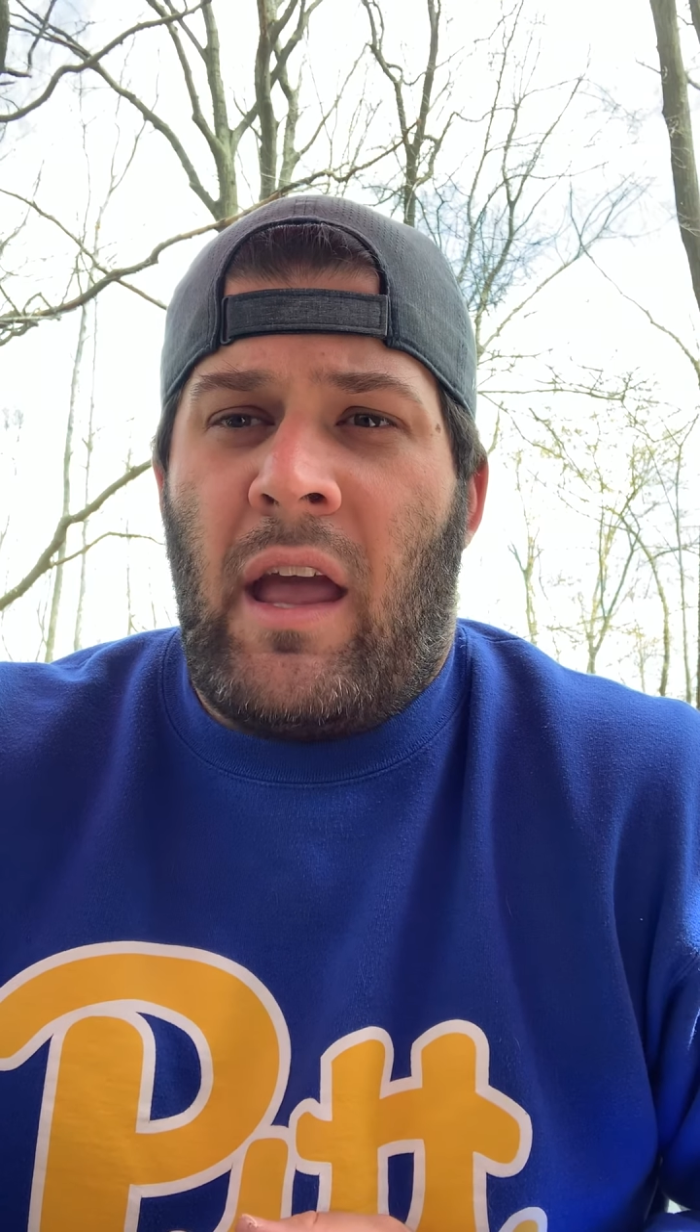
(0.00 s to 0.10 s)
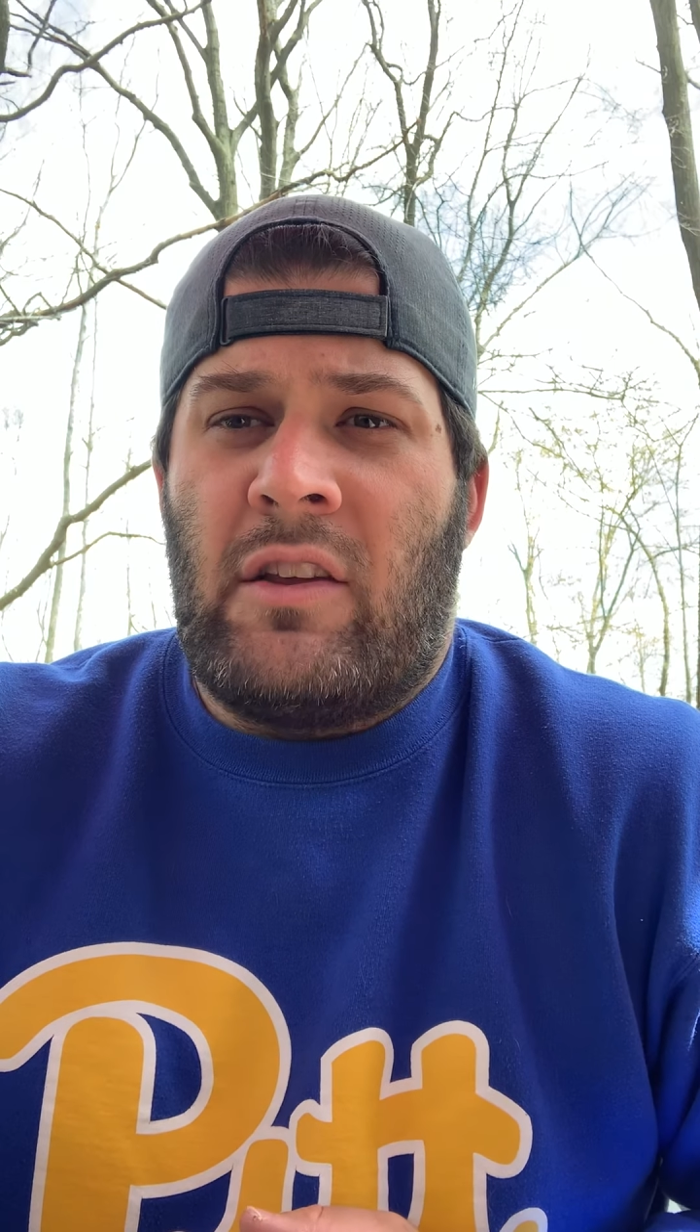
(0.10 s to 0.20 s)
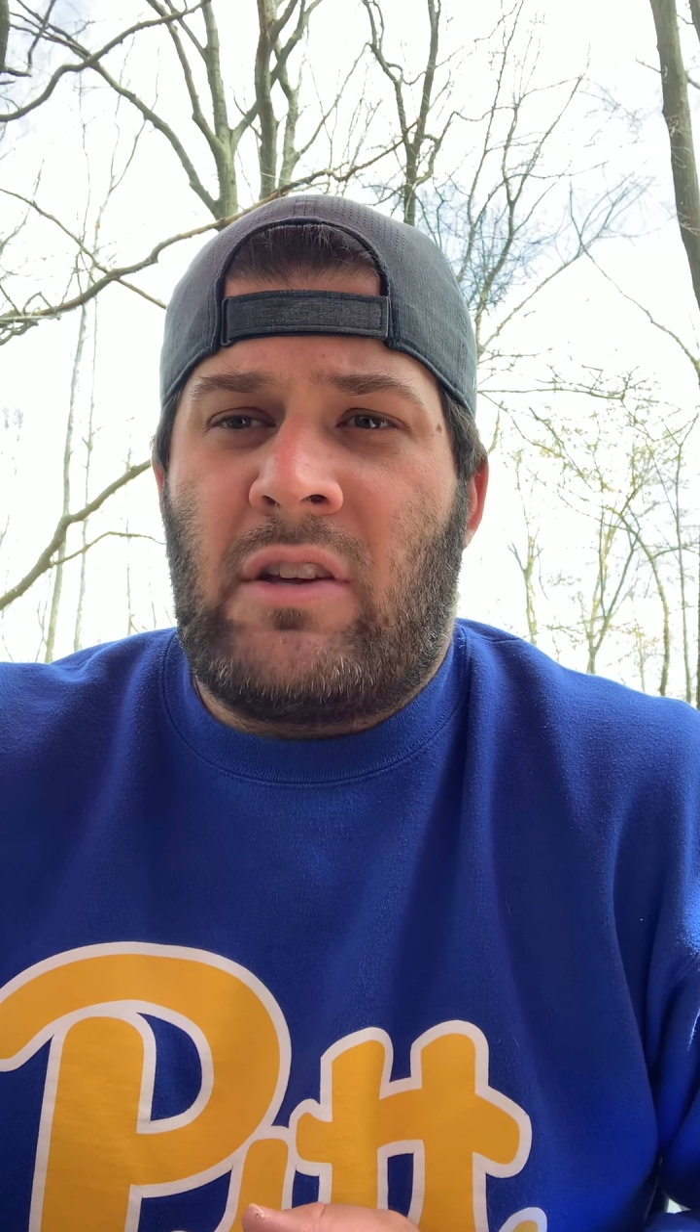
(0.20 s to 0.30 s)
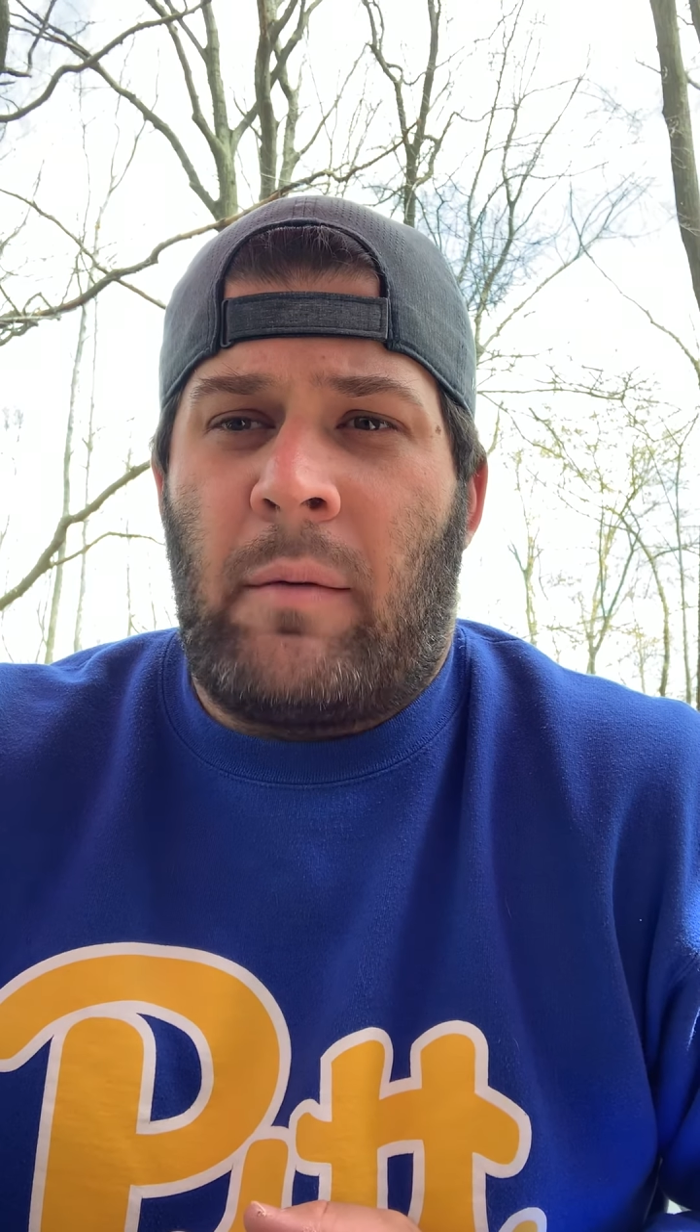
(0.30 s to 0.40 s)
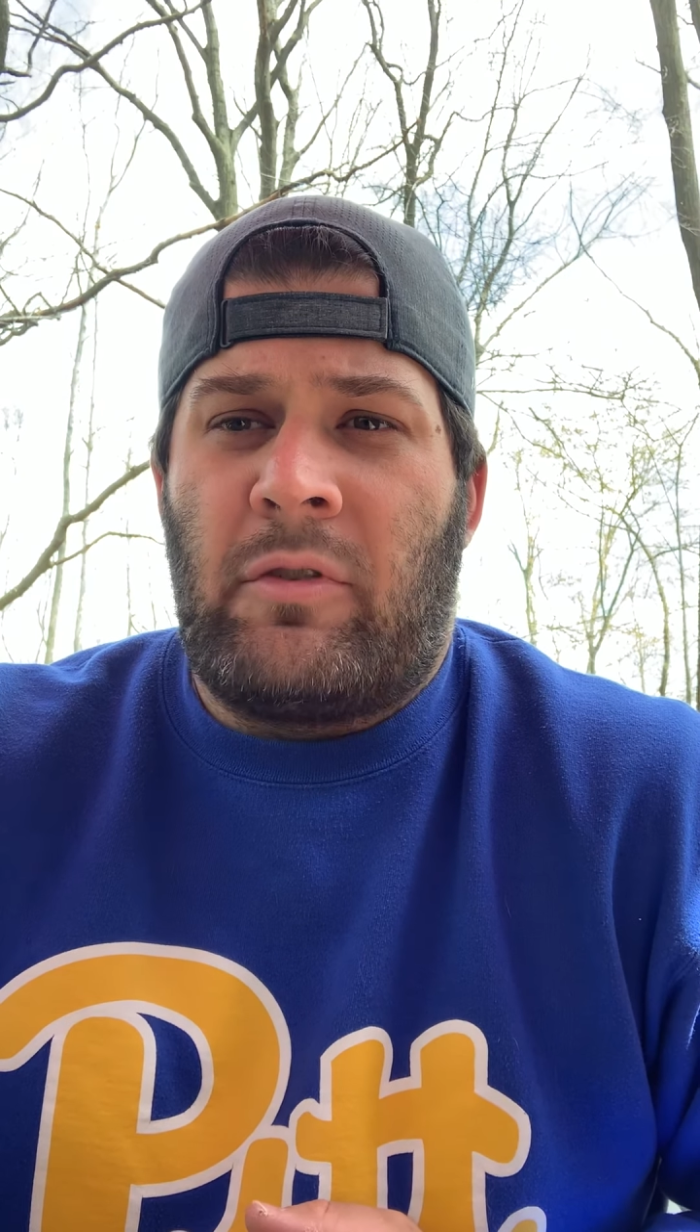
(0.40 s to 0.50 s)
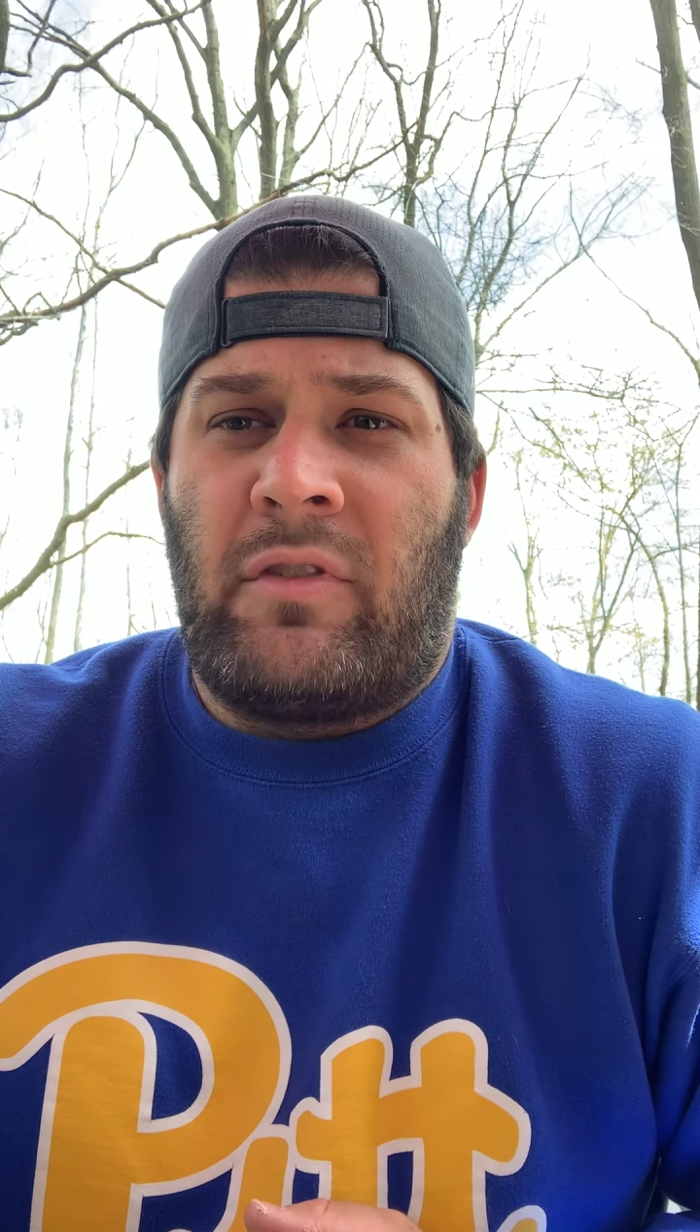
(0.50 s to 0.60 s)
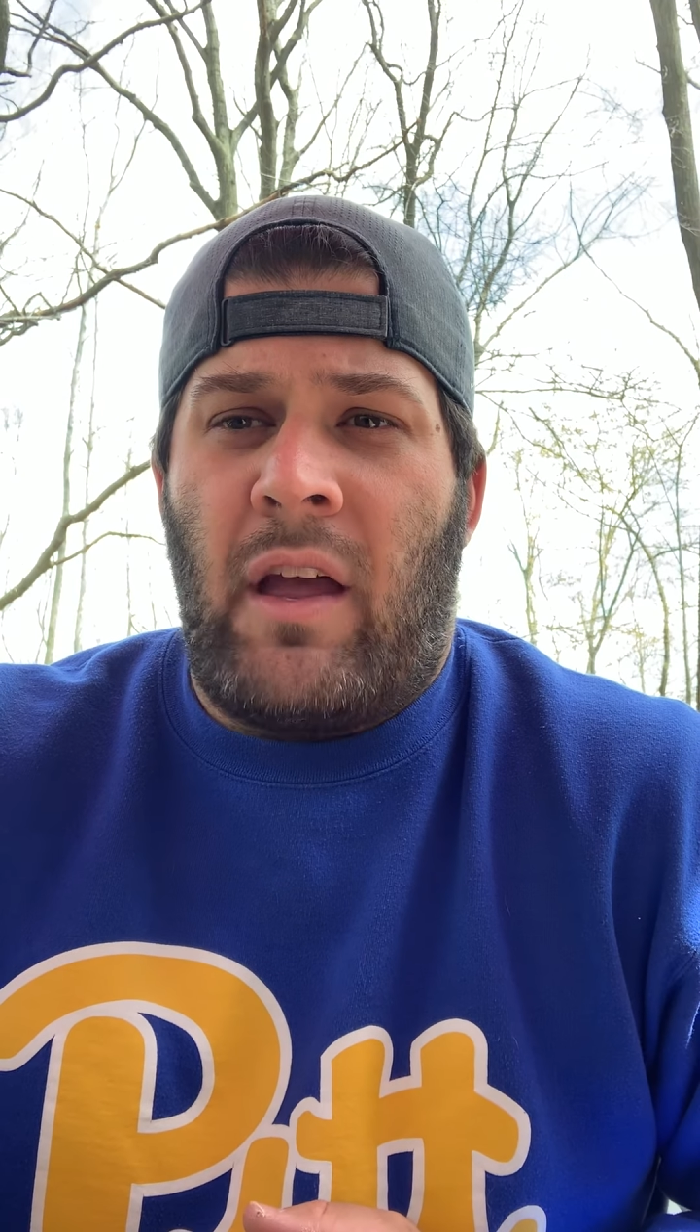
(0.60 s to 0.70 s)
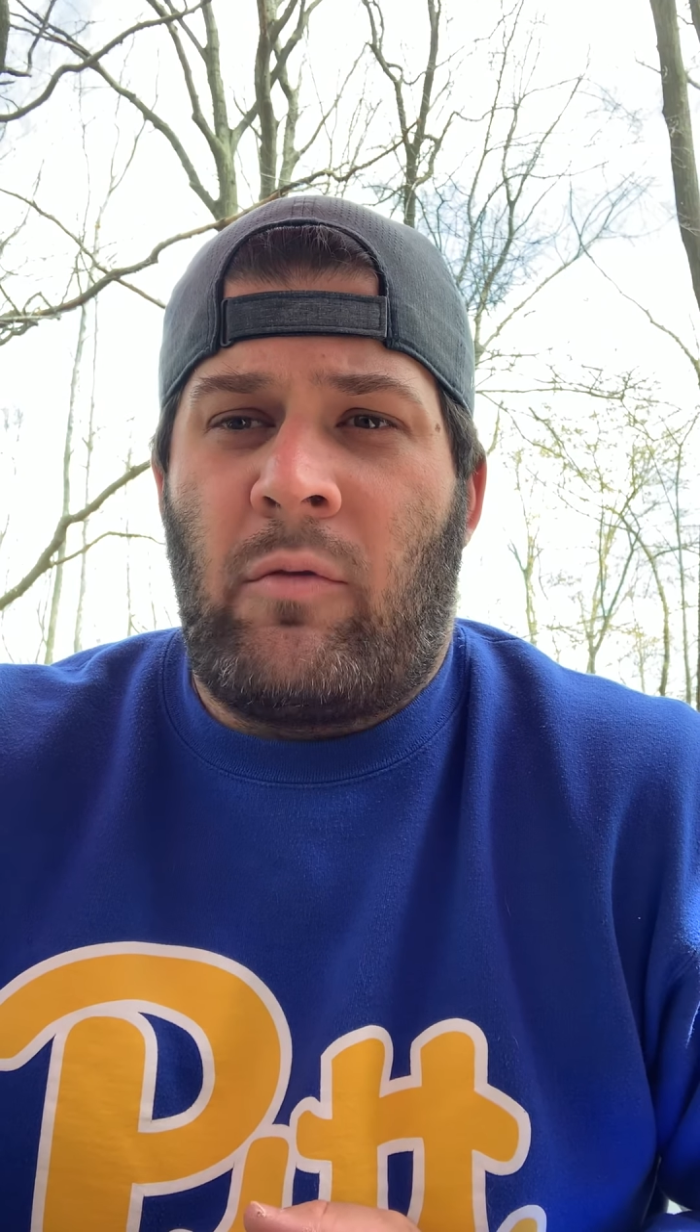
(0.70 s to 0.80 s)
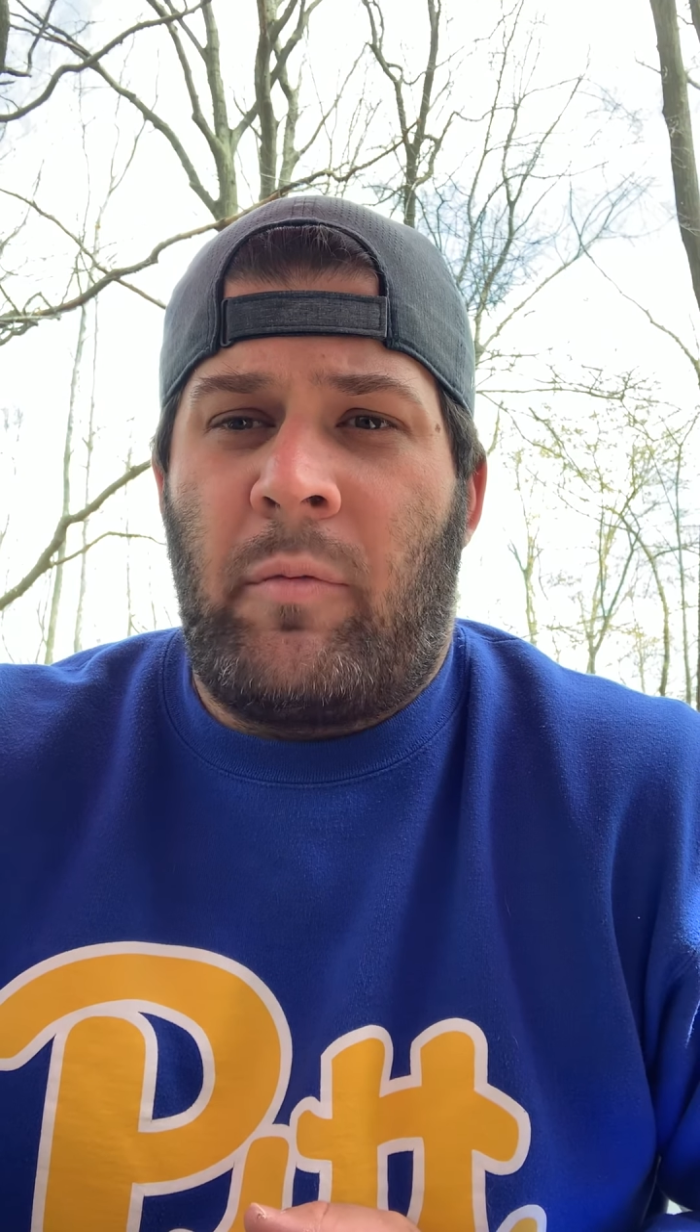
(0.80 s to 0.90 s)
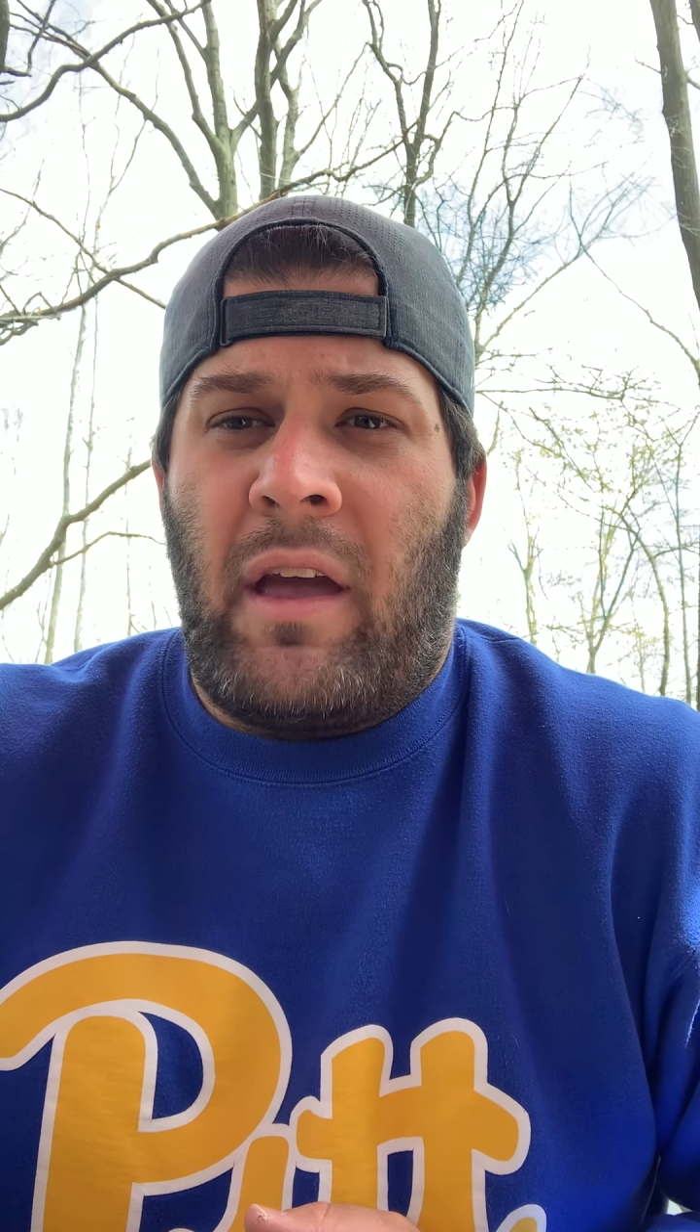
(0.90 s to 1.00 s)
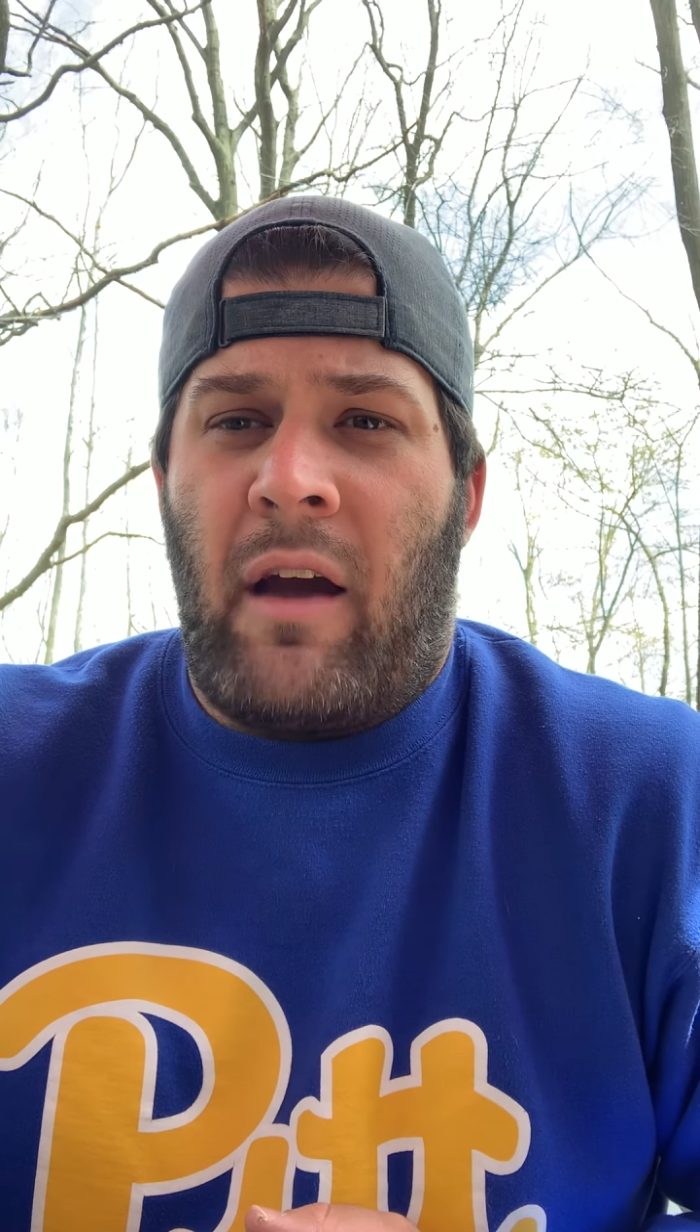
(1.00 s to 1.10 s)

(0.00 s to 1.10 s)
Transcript: And chapter 10 will be